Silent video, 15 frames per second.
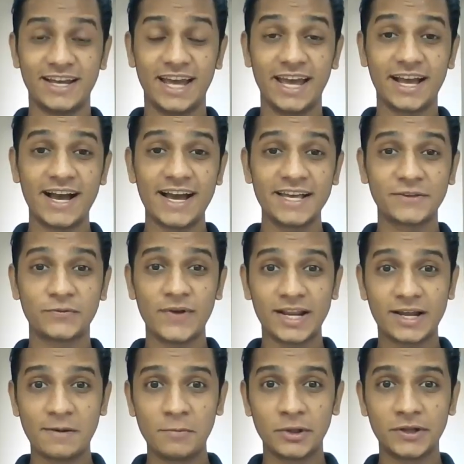Hey guys,
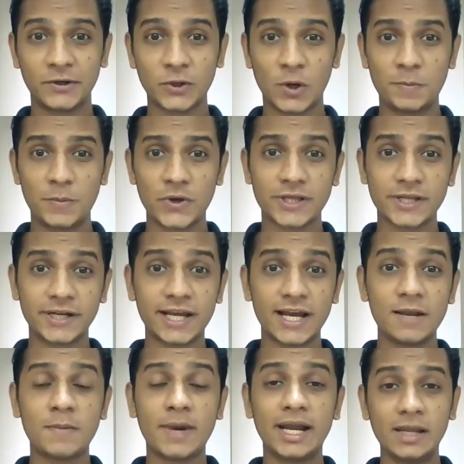welcome to the top
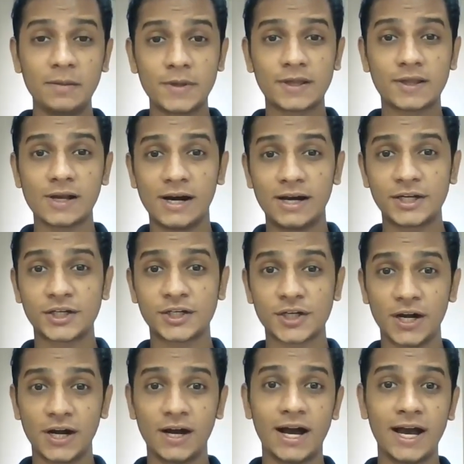percentile. My name is Harsh Shah.